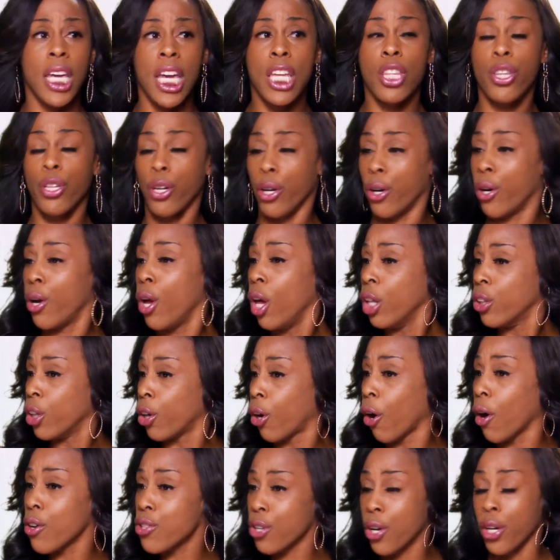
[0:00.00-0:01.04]
either the
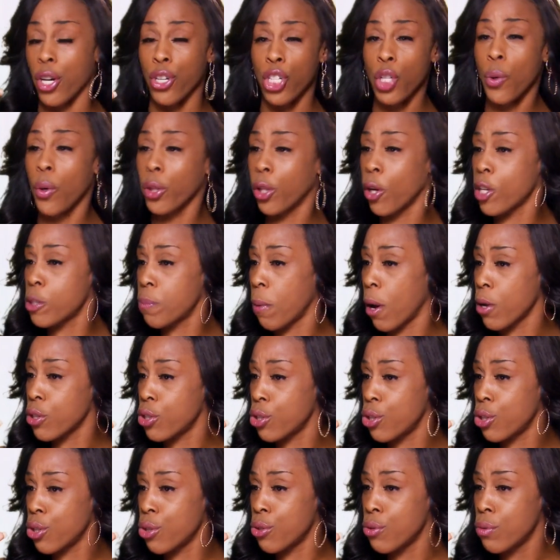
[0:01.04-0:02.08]
girls are gonna do what they're supposed
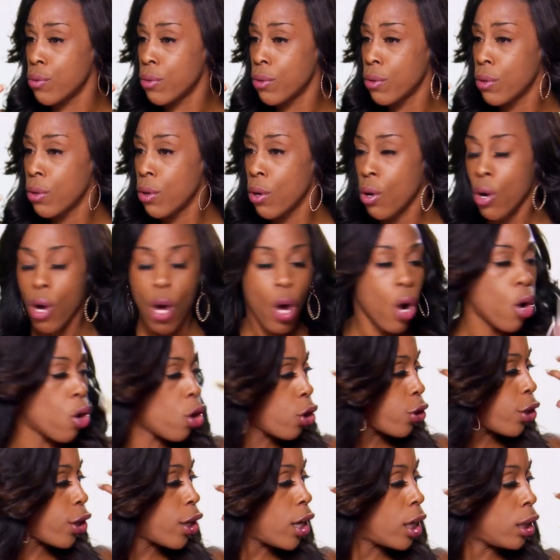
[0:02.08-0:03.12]
to do
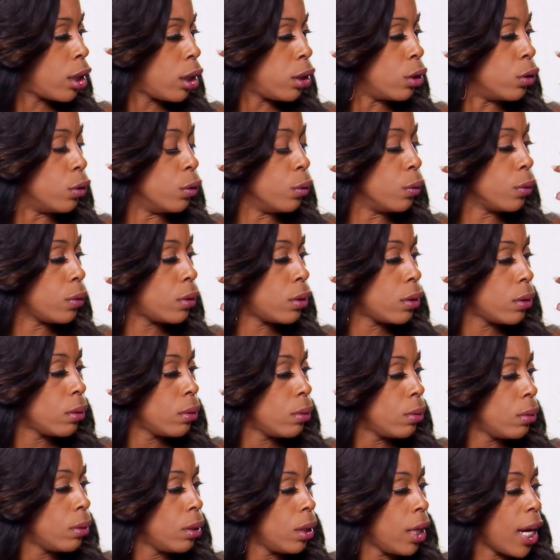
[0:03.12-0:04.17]
or they're gonna lose.
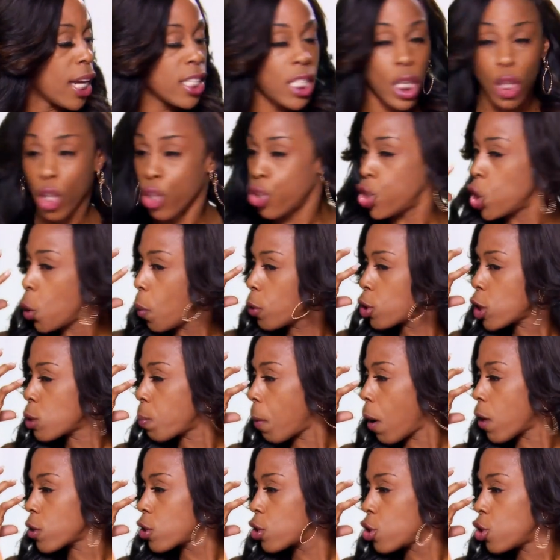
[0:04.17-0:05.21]
It's either do what you're
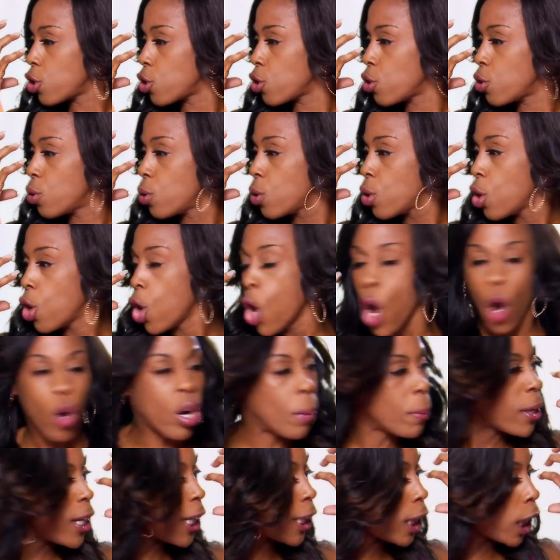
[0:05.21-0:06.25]
supposed to do, or
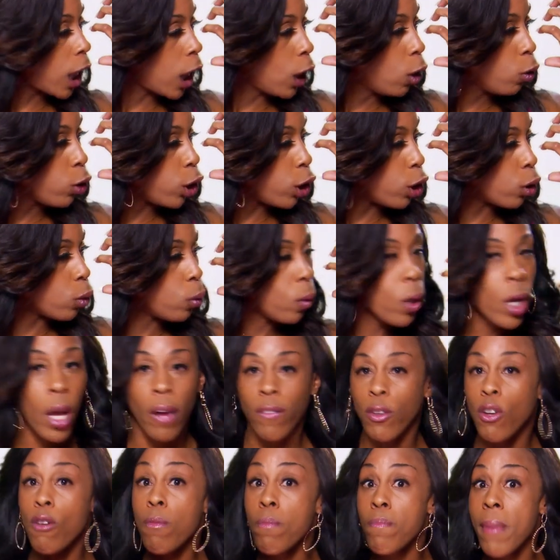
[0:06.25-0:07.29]
I'm gonna kill you.
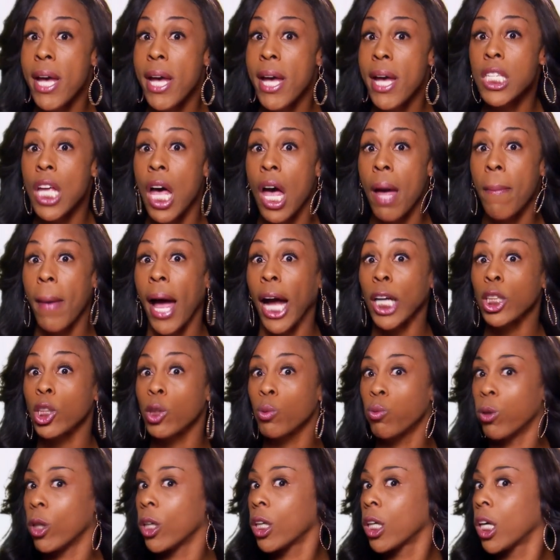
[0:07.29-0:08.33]
If you mess up, I
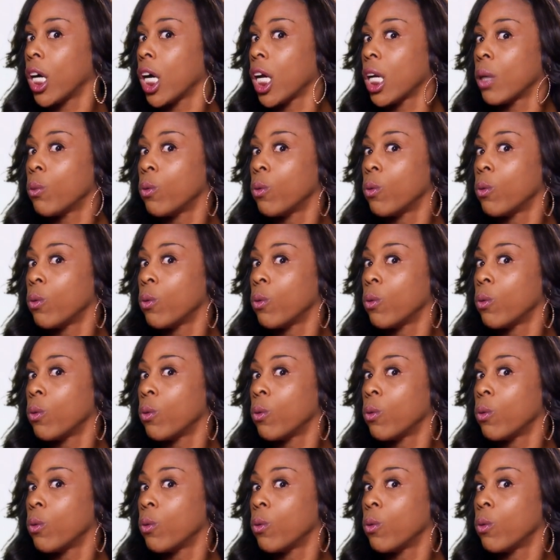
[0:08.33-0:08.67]
swear to God,